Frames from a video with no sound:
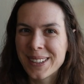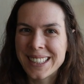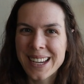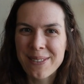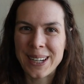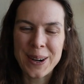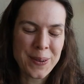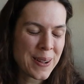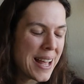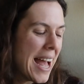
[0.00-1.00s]
Please let me know.
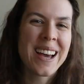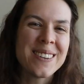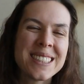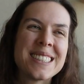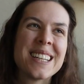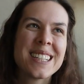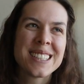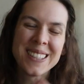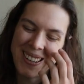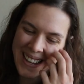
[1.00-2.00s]
That was such
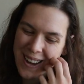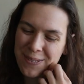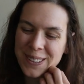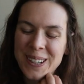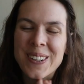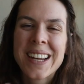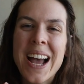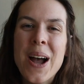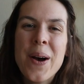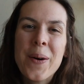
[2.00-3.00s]
a long episode,
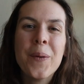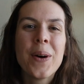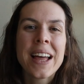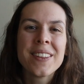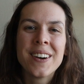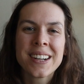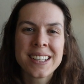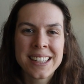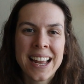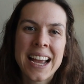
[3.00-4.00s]
way
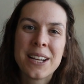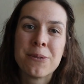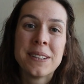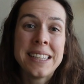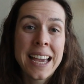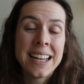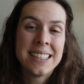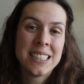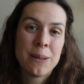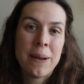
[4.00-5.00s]
longer than I had really
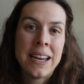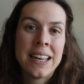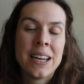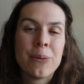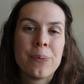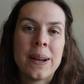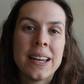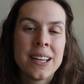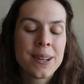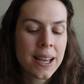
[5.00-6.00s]
anticipated,
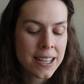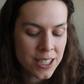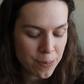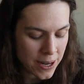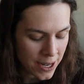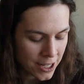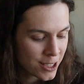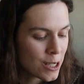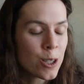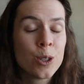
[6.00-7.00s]
but it has been
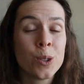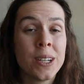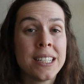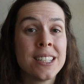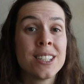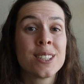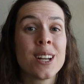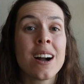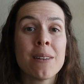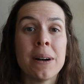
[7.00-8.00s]
such a joy to just
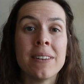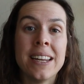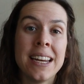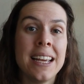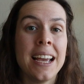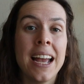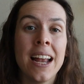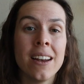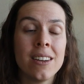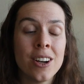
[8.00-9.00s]
talk about knitting
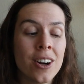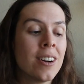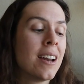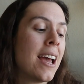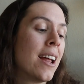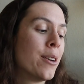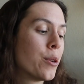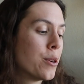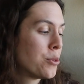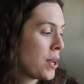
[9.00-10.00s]
and yarn and
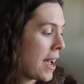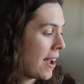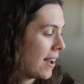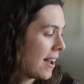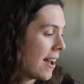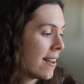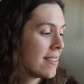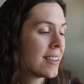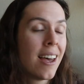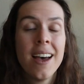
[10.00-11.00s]
crochet and